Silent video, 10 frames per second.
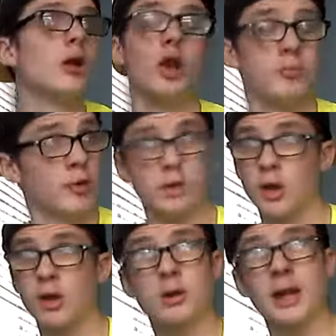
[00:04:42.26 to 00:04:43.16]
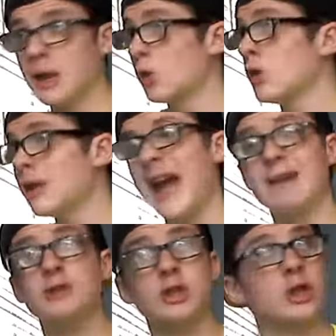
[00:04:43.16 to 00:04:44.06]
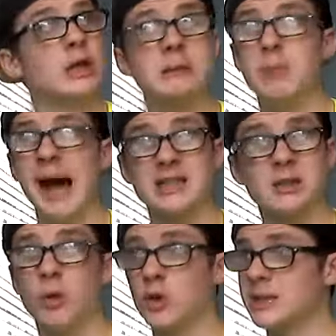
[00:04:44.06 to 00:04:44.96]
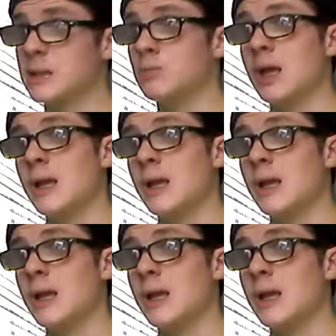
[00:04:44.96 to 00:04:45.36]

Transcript: The point guard, in order to have a good basketball team,